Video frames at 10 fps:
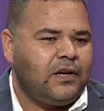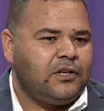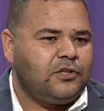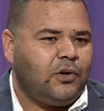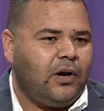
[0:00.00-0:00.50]

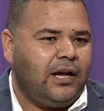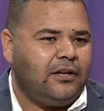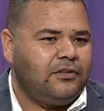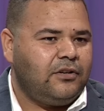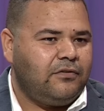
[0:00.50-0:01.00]
So I
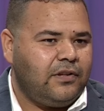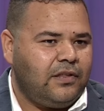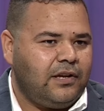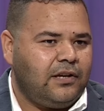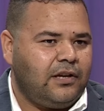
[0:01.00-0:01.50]
learned
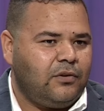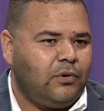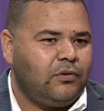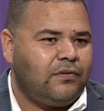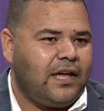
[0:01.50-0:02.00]
everything, and
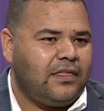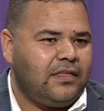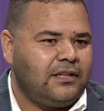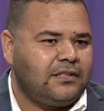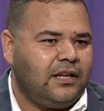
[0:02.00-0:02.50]
one of that
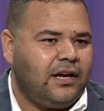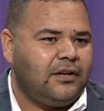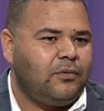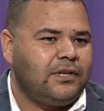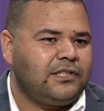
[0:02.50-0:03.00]
things,
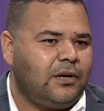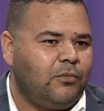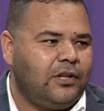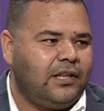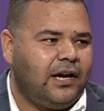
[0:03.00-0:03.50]
like when
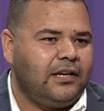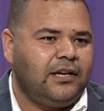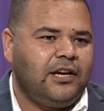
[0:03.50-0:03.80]
someone die,